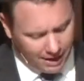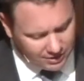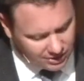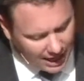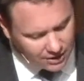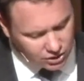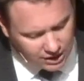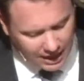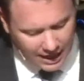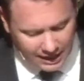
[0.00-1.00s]
best
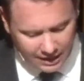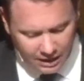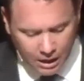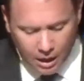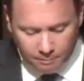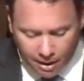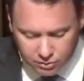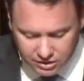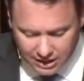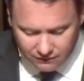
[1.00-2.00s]
educated,
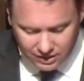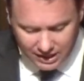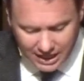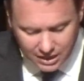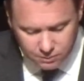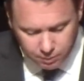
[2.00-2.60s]
most gifted kids.